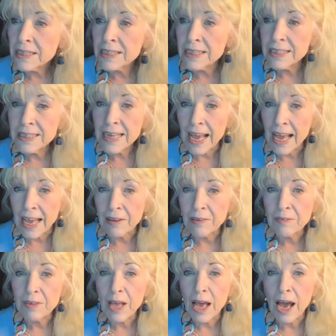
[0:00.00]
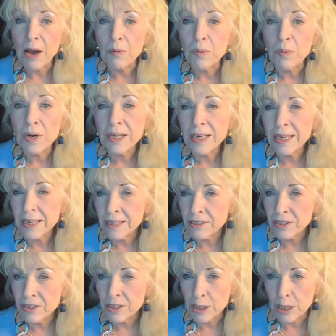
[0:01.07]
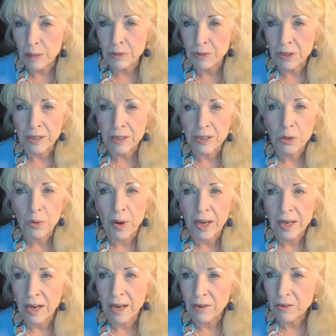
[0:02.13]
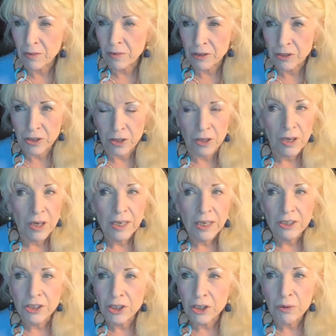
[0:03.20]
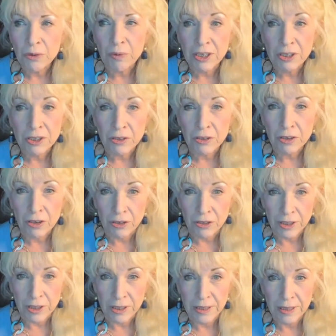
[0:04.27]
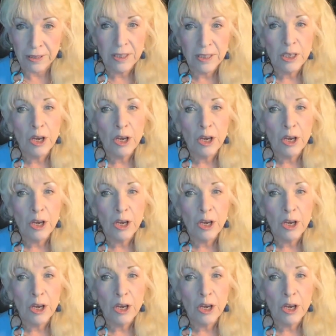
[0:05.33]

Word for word: Today, I want to get into a subject that's quite controversial, generational curses.